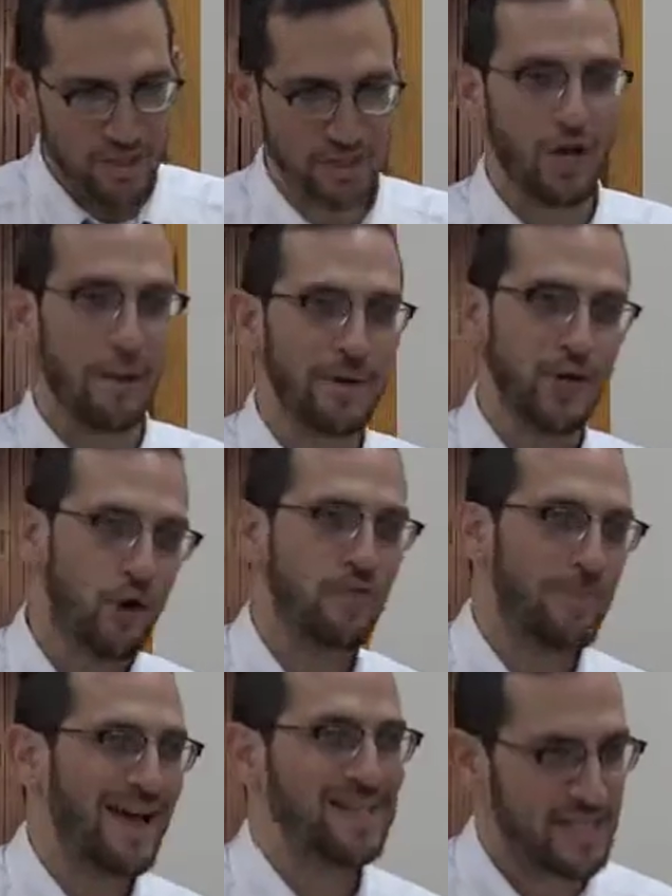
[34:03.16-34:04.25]
somebody over the
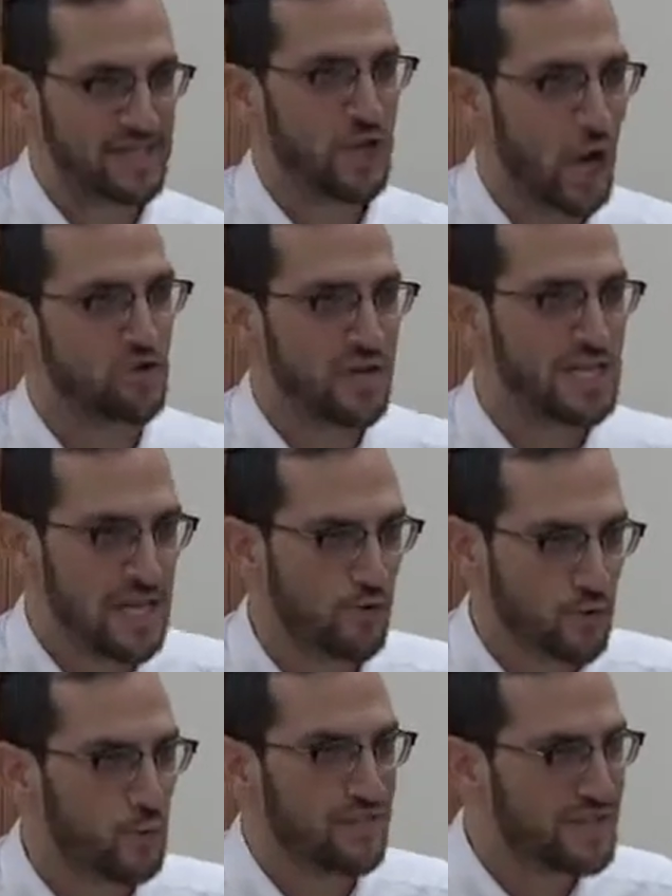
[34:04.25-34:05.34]
past 600
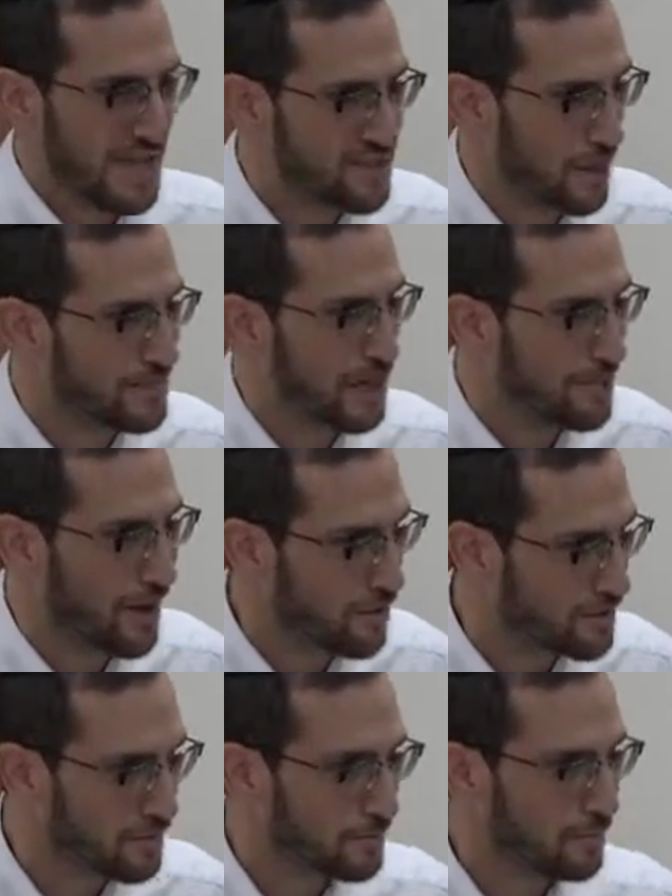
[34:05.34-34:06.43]
years would have said something about
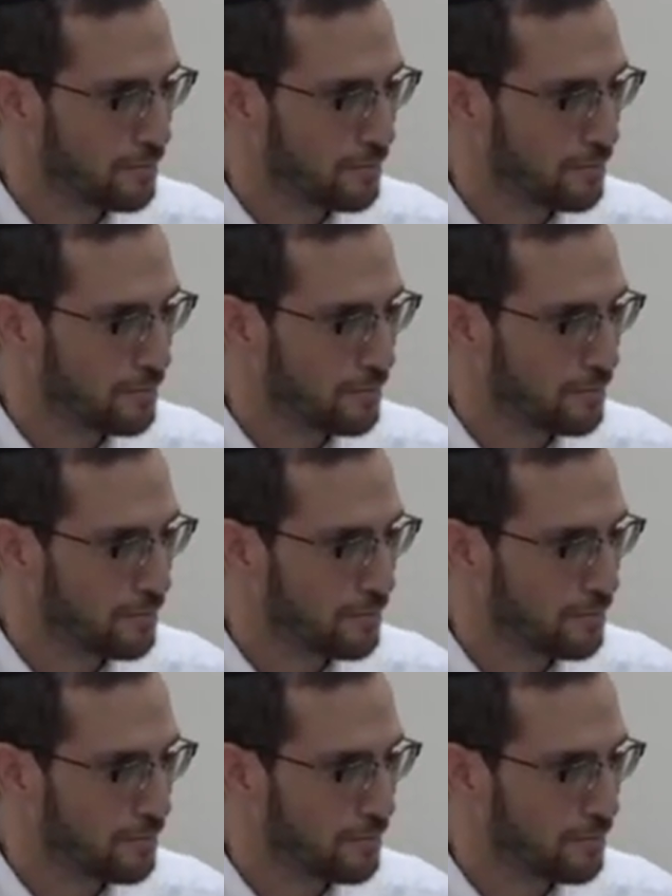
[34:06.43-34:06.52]
it.